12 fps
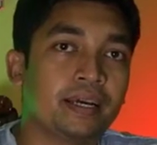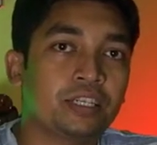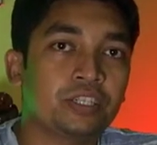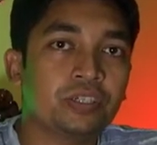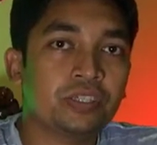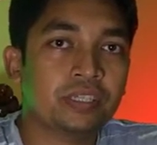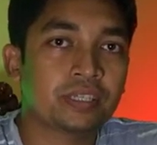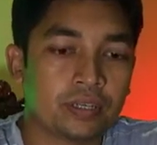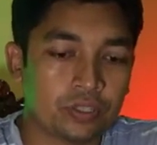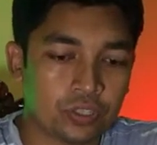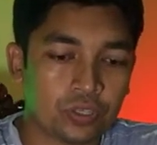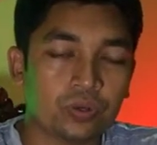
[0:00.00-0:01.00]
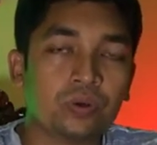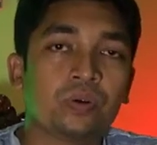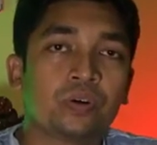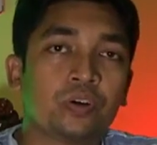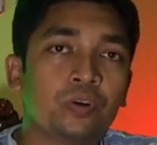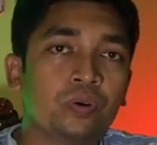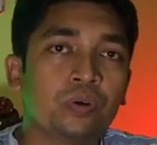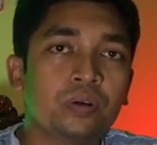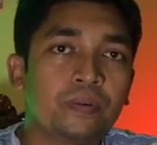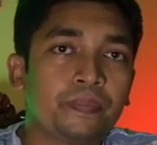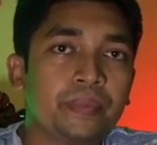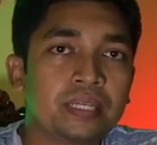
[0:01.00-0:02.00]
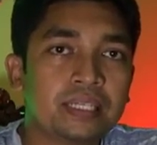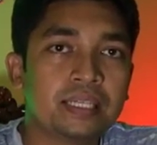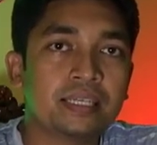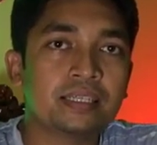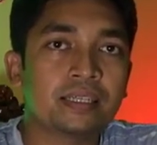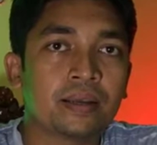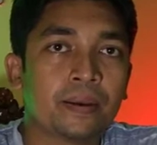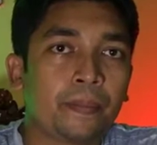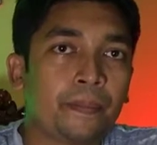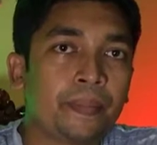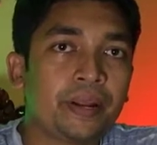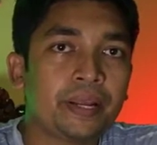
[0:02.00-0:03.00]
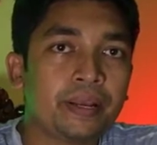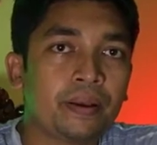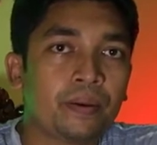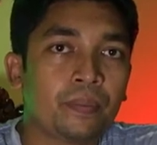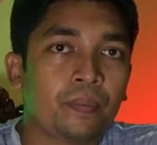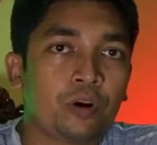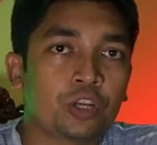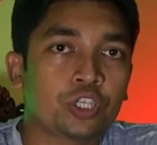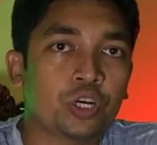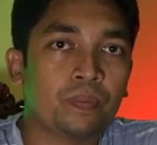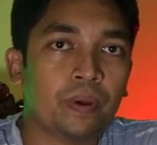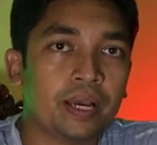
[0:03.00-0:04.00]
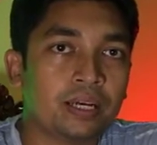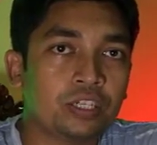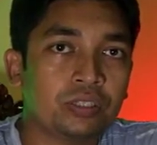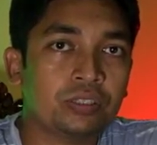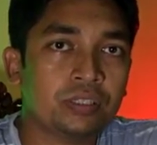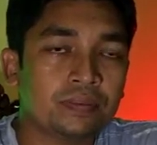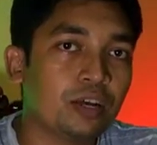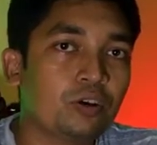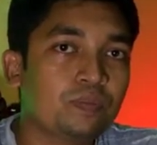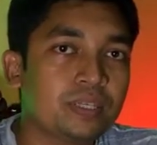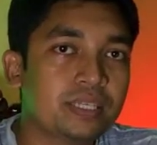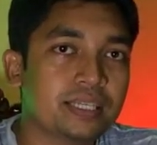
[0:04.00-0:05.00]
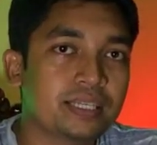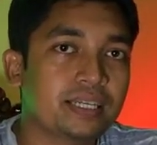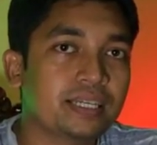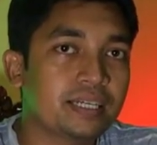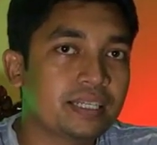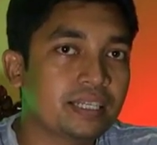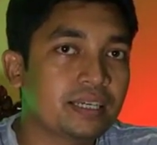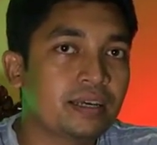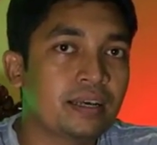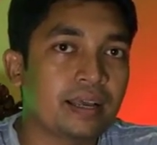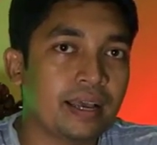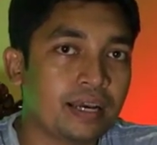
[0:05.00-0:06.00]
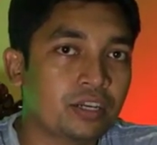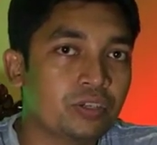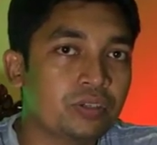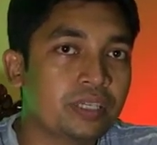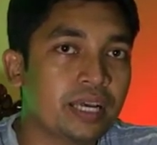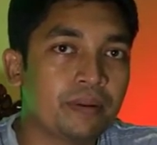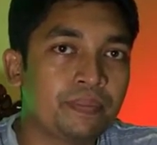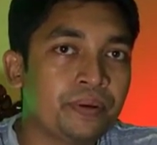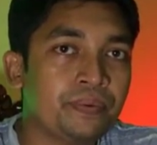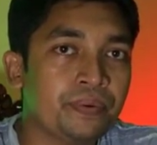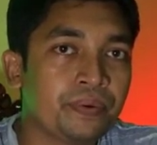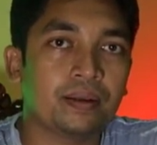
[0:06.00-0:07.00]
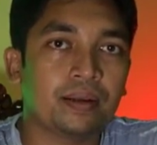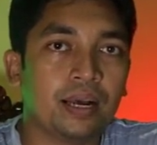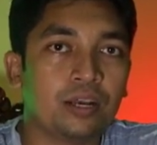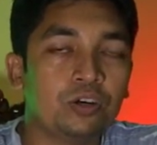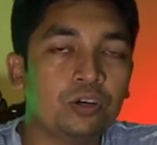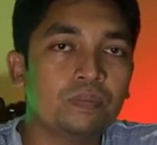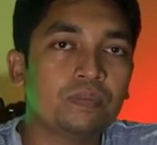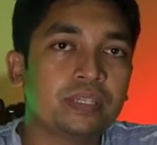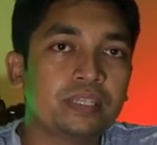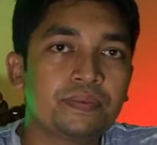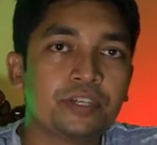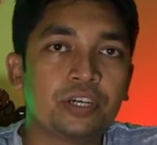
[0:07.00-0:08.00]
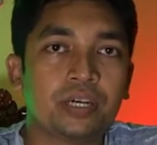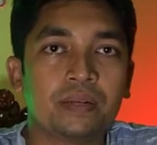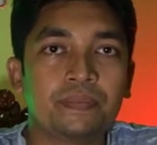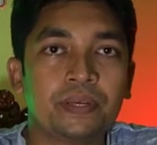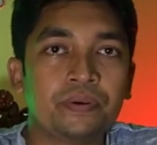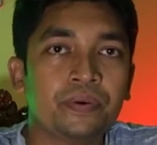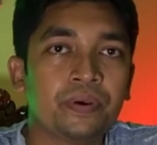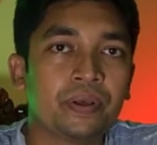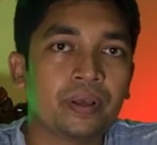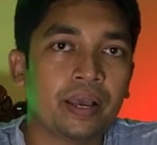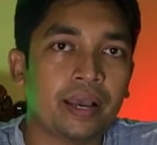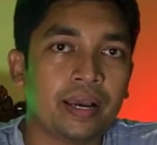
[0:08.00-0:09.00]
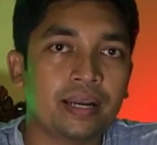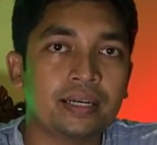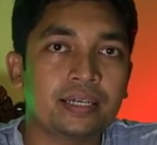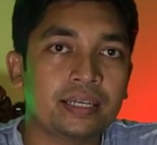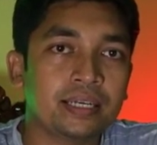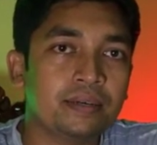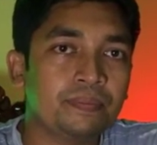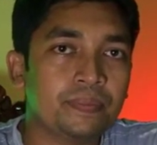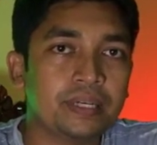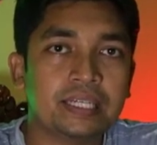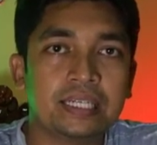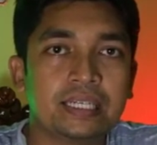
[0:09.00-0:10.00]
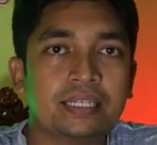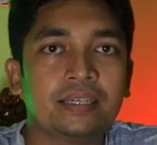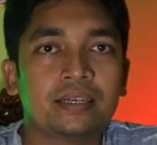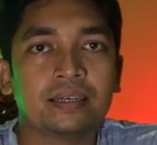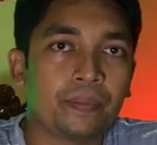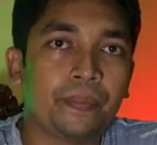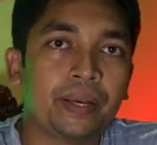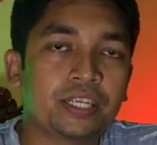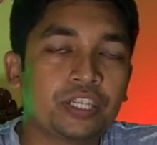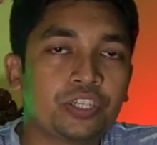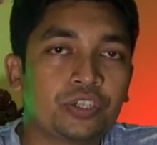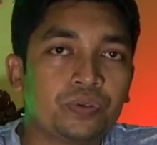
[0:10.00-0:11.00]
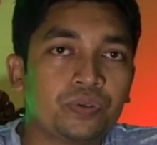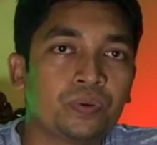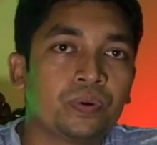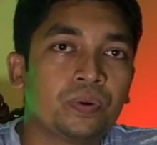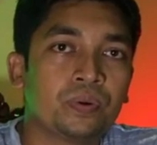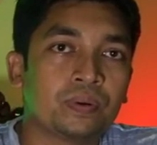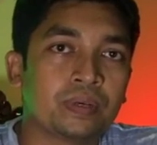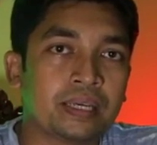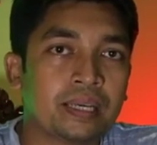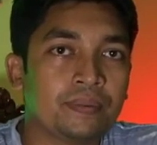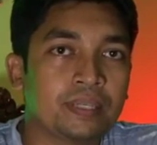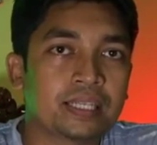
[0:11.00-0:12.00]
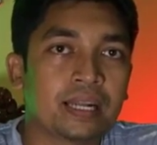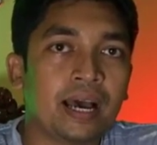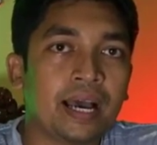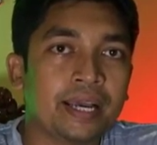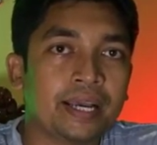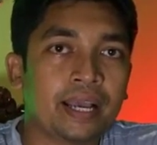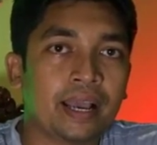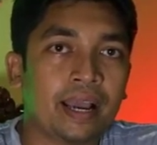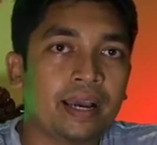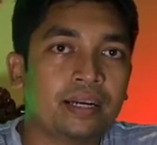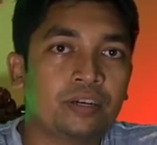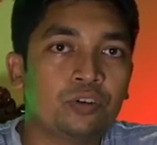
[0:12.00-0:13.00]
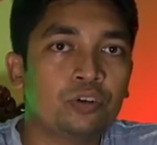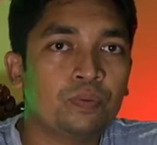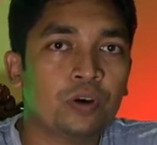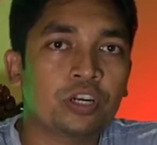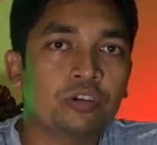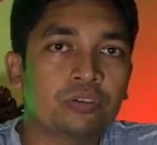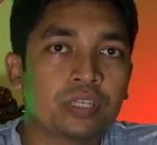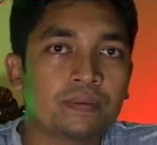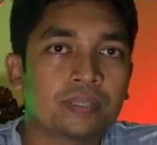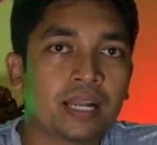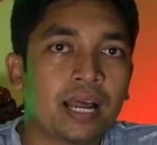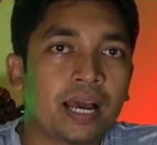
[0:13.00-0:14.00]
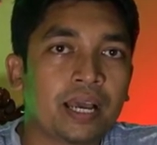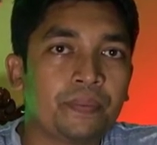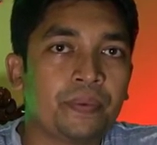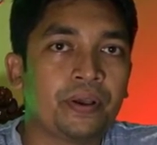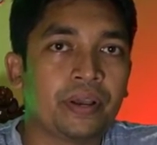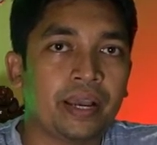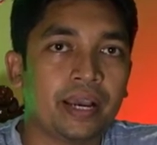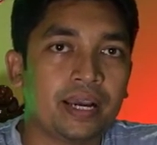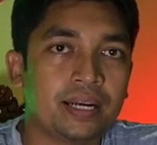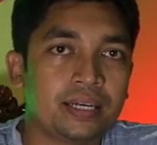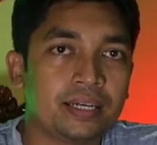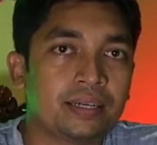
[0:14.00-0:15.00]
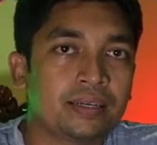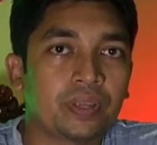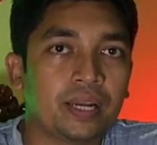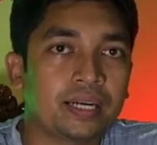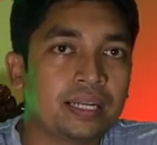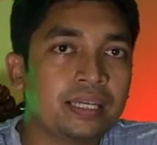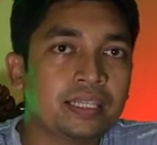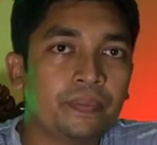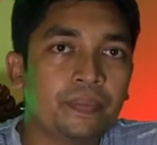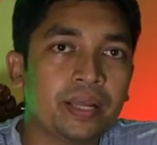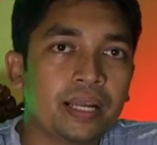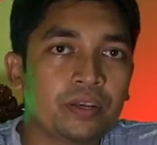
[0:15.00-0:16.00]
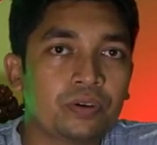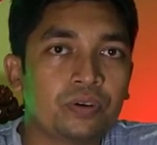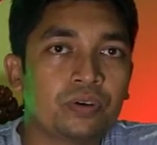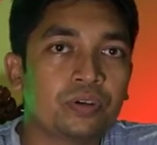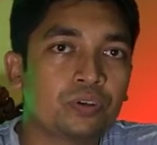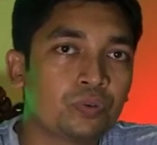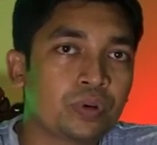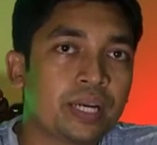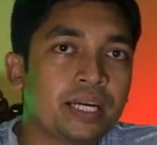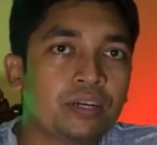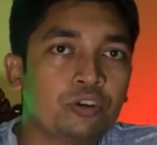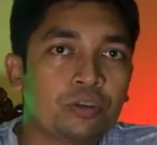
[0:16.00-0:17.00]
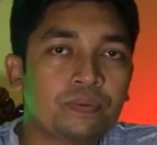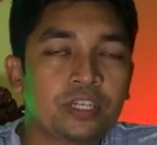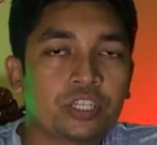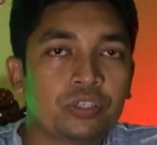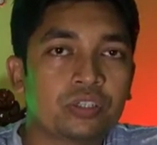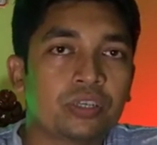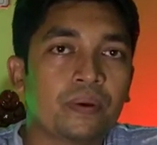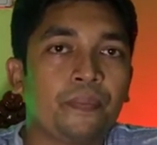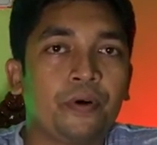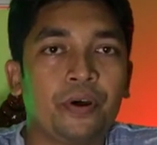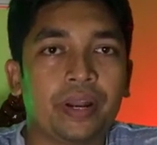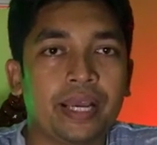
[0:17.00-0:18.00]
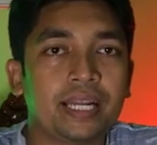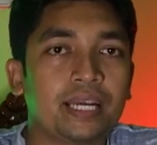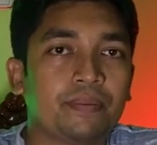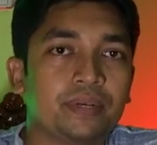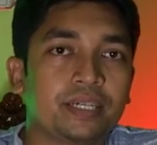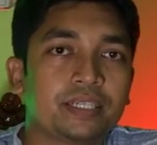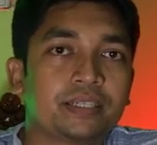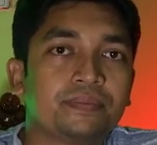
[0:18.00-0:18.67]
actions. So don't miss these free Photoshop actions. I hope this skin retouching actions helped you. I hope this video helped you, and if it did, make sure to give us like and don't forget to subscribe and click the bell icon to get notifications for any updates.